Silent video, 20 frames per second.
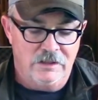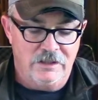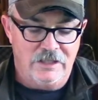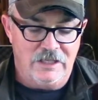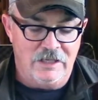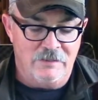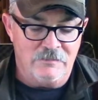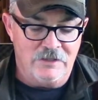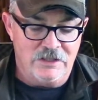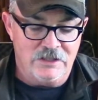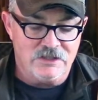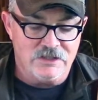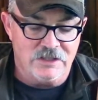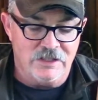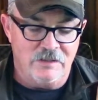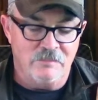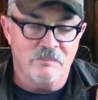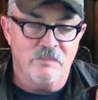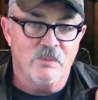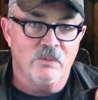ammunition
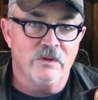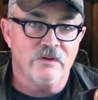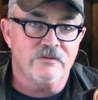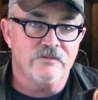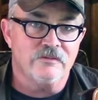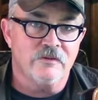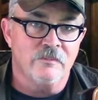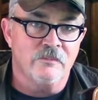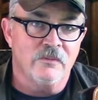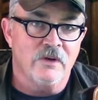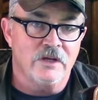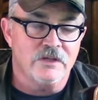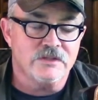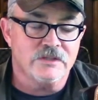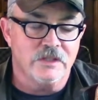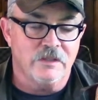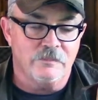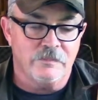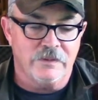imports from Russia.